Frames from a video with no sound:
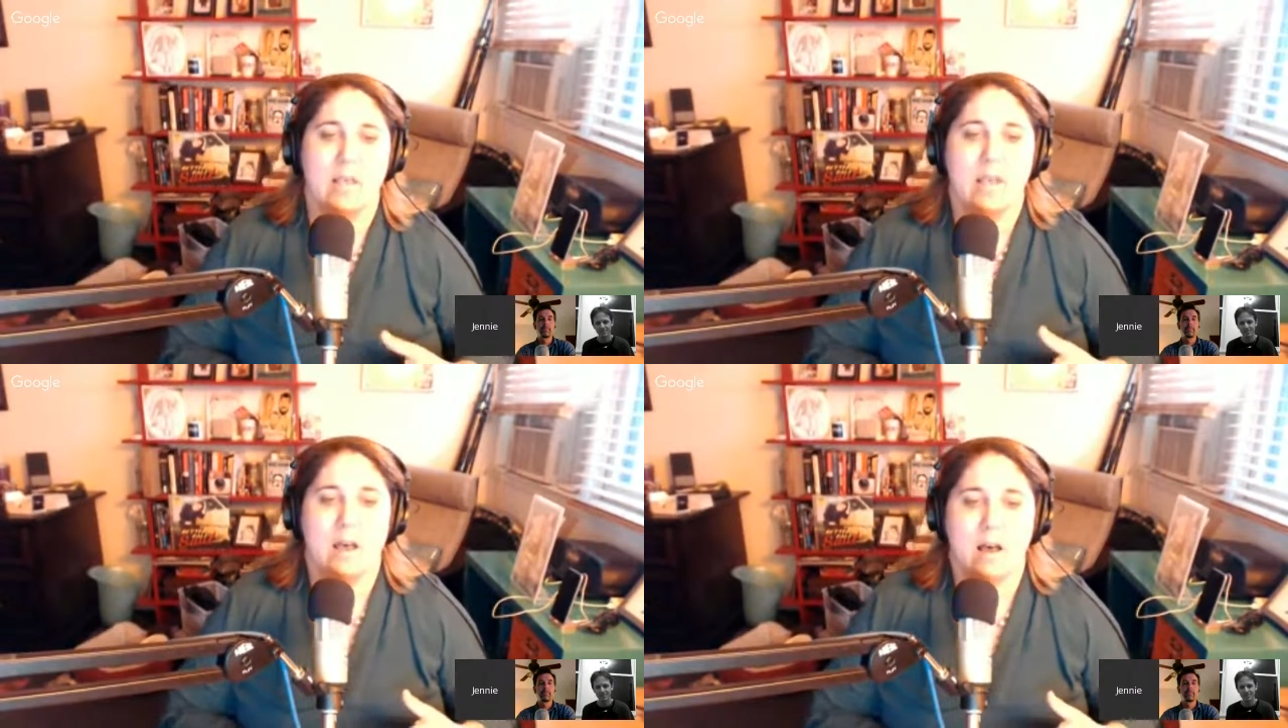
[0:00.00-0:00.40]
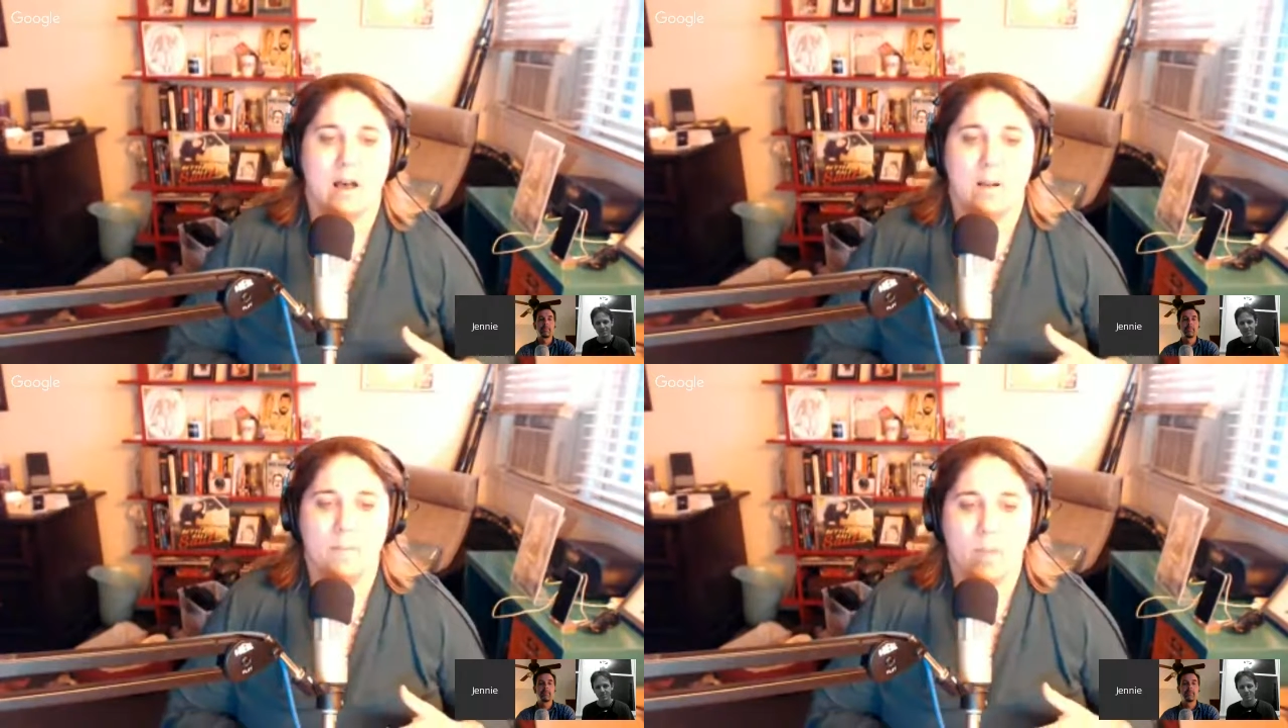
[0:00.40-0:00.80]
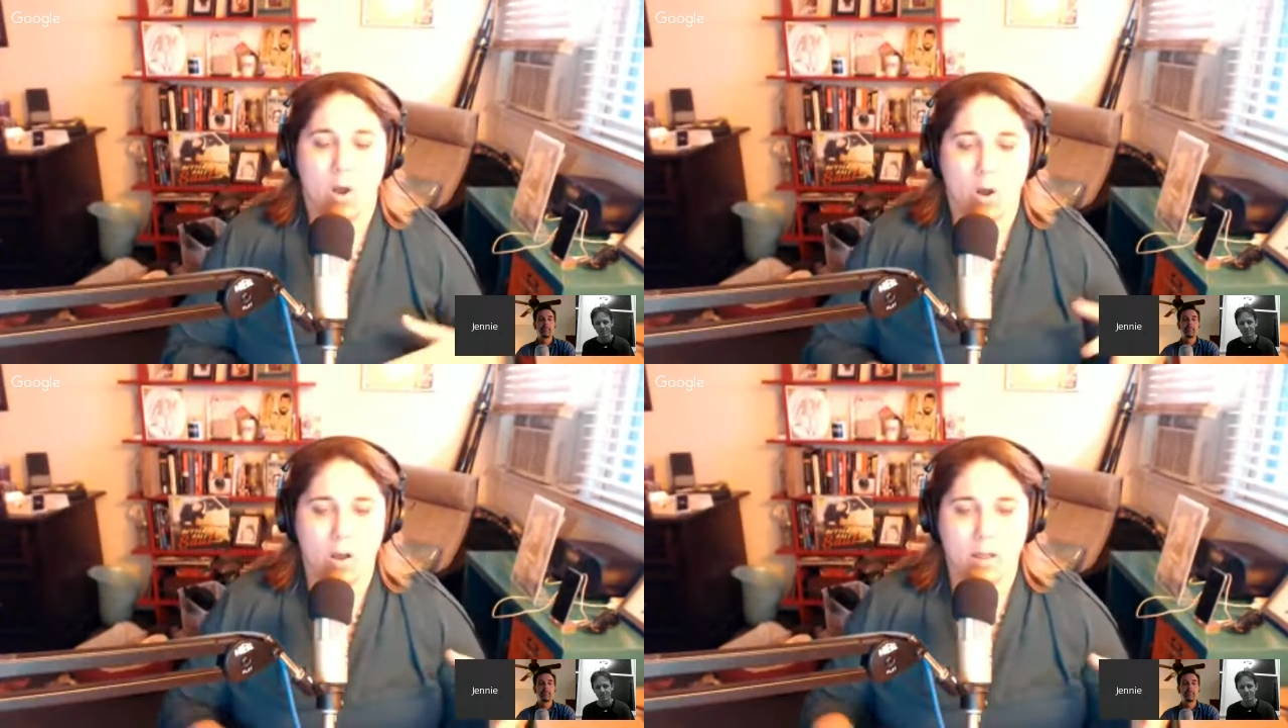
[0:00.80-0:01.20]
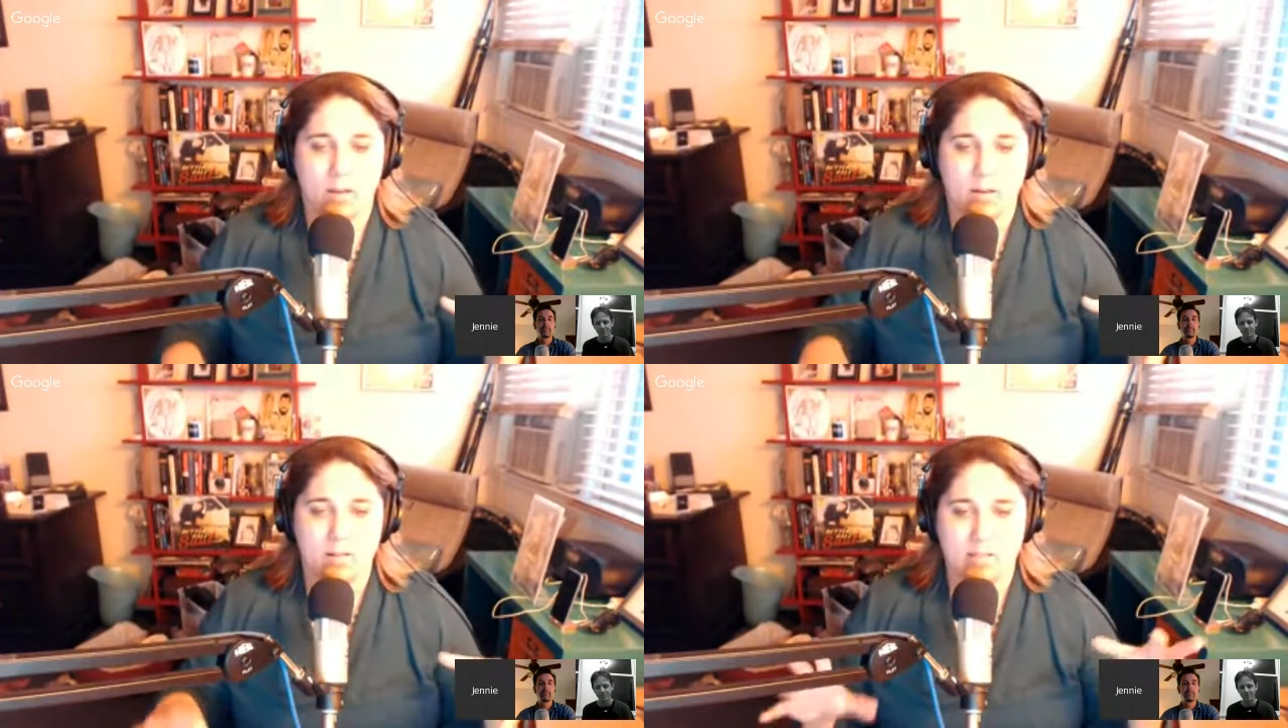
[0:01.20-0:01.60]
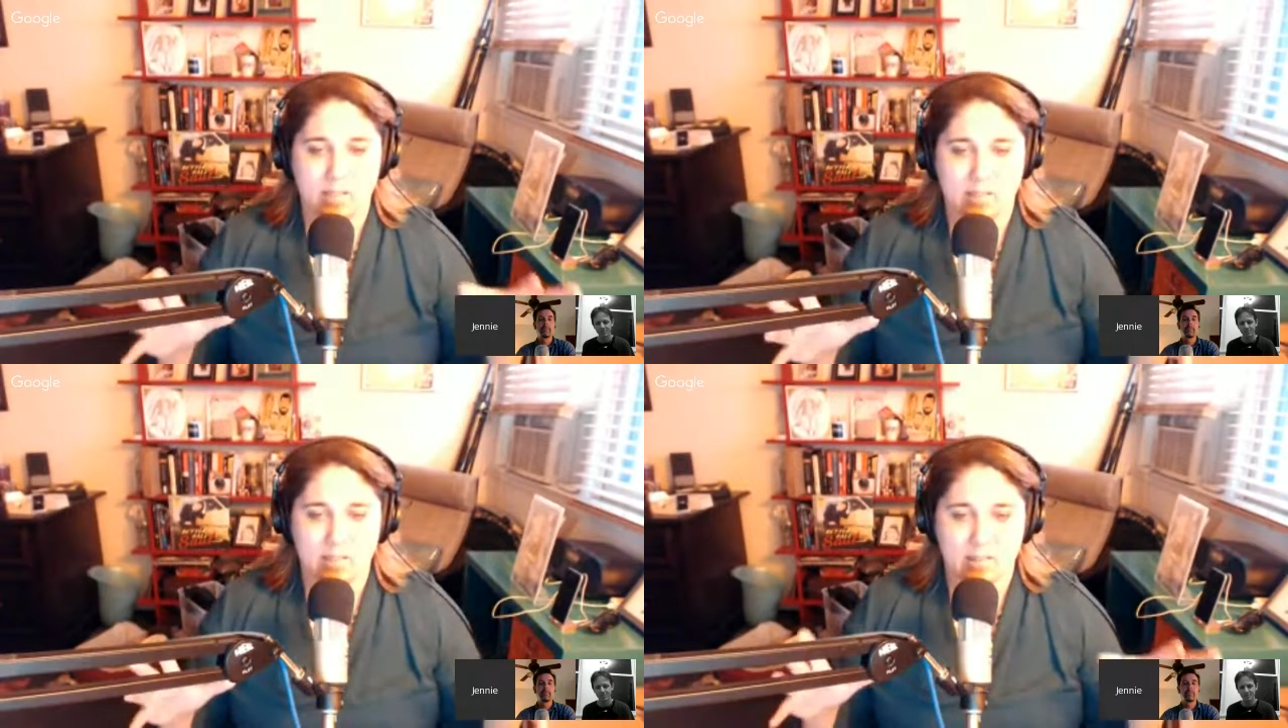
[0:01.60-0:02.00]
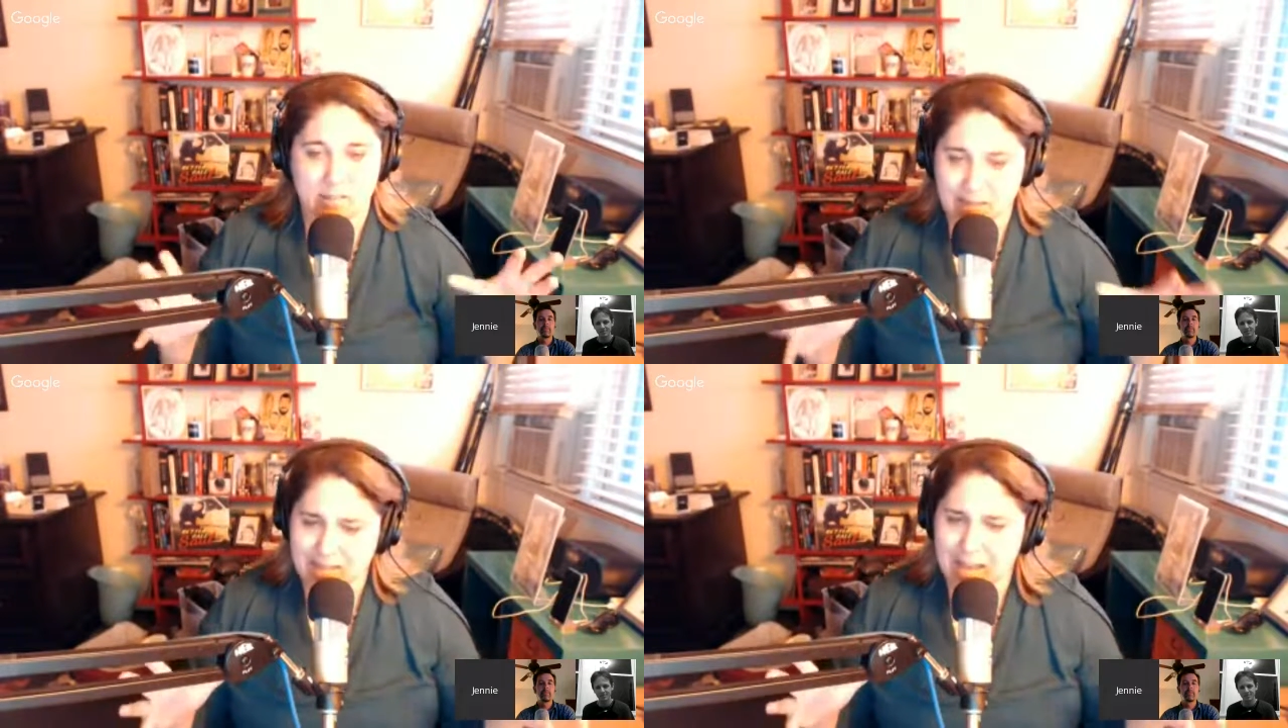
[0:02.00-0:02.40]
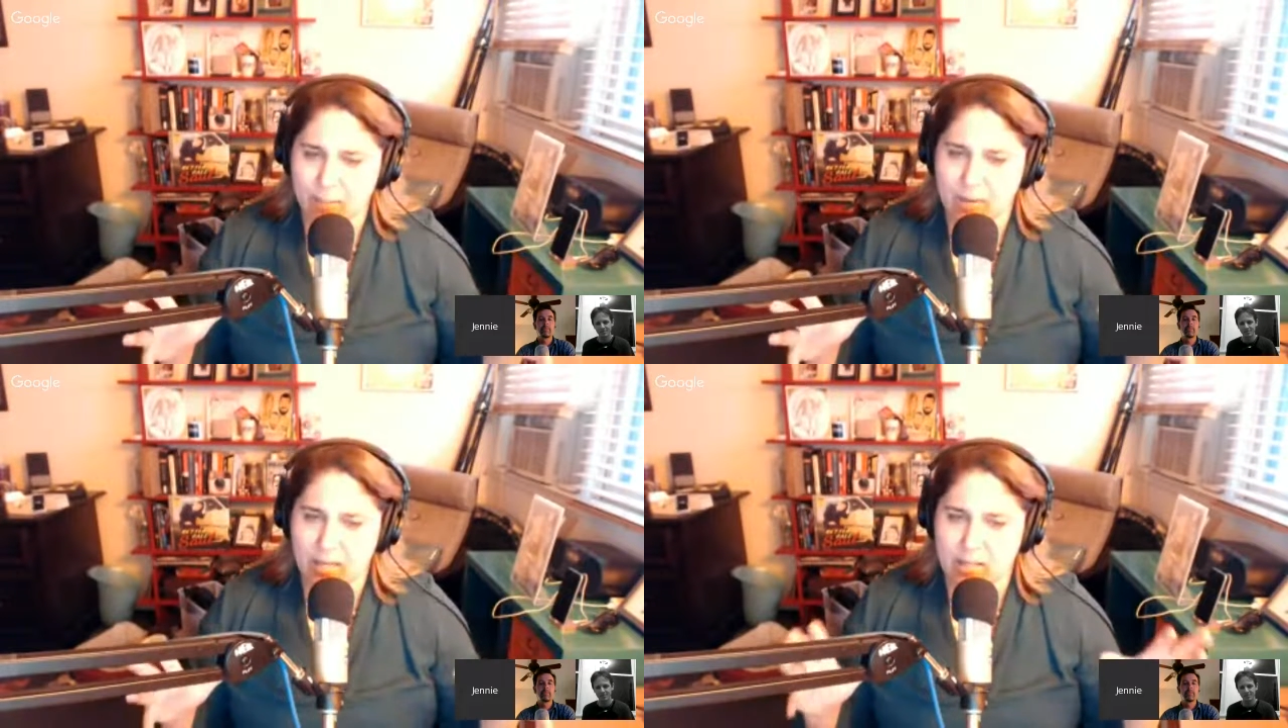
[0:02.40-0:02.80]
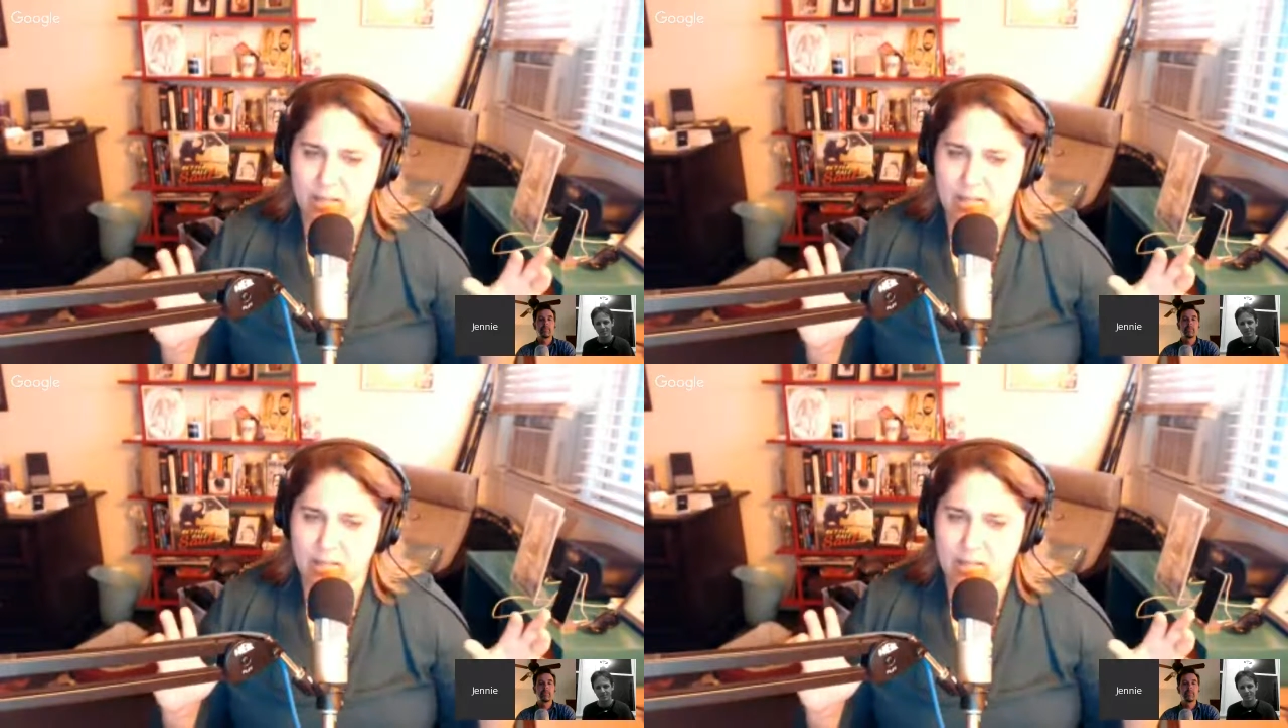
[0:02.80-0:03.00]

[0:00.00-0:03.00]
on sysadmins,